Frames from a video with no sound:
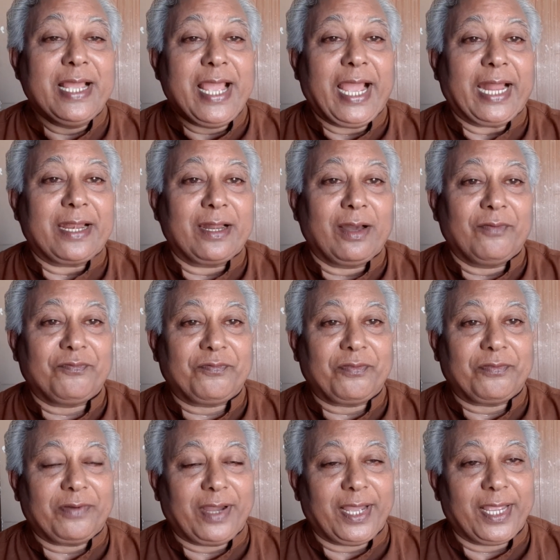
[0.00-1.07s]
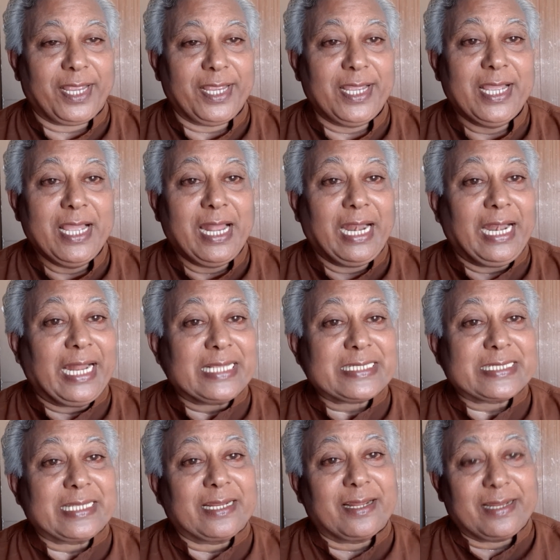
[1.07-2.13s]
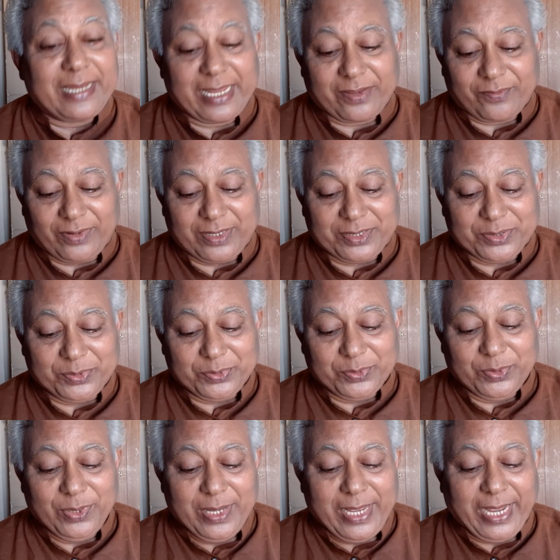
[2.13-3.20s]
N of phi less than or equal to